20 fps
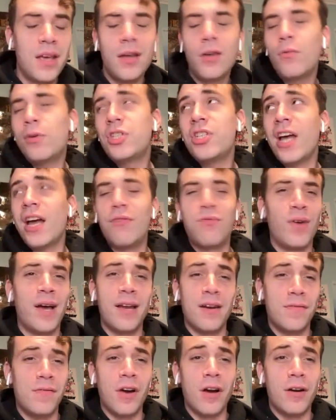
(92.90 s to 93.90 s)
which I
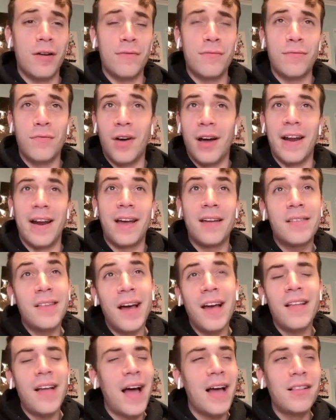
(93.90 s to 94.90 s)
find very fun. I,
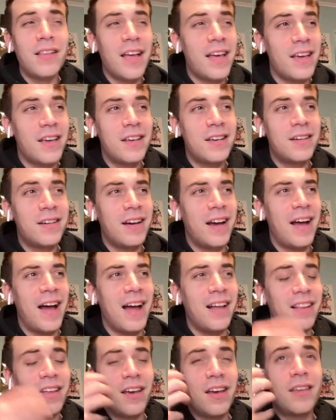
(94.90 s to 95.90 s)
I, I, like I
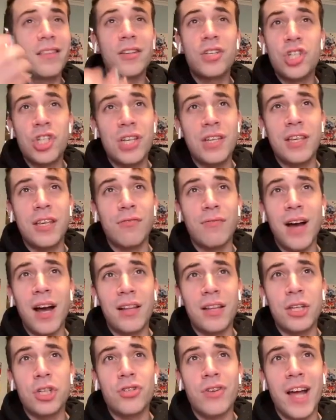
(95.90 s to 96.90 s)
like the cheeky
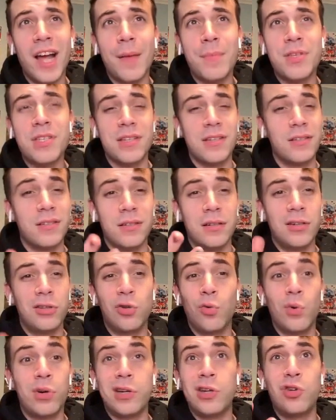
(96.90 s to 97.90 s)
rally traps in
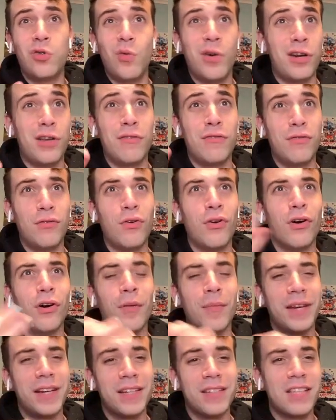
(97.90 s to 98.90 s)
2024
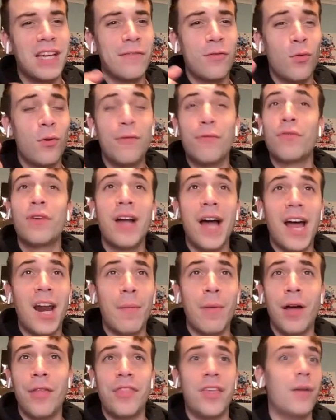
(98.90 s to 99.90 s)
because everyone forgot
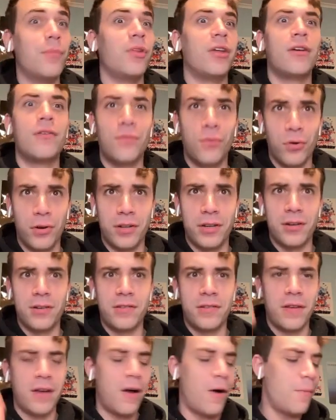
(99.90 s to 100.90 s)
about them like four years
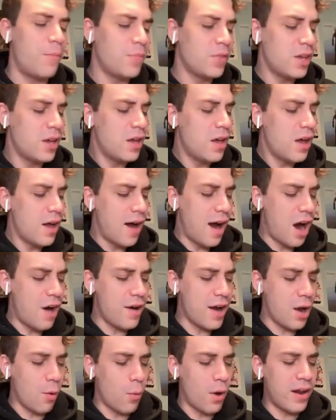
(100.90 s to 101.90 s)
ago. All
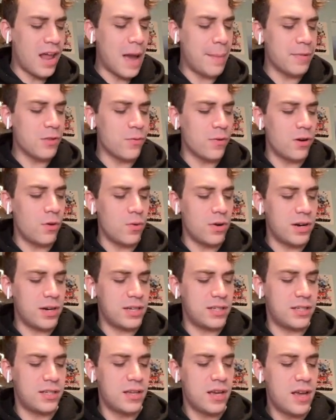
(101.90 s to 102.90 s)
right, what happens when it
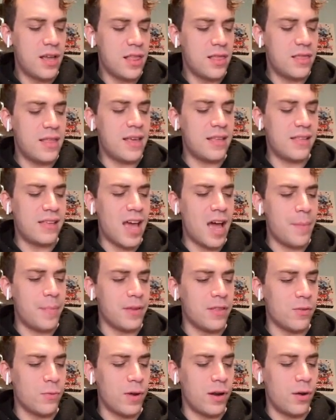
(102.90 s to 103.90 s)
works? This
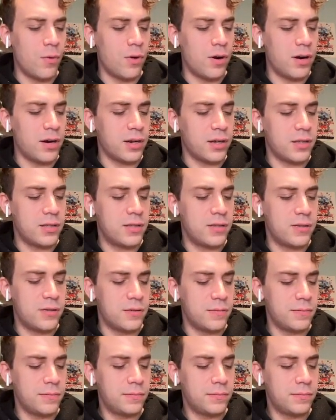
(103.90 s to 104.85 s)
happens when it works.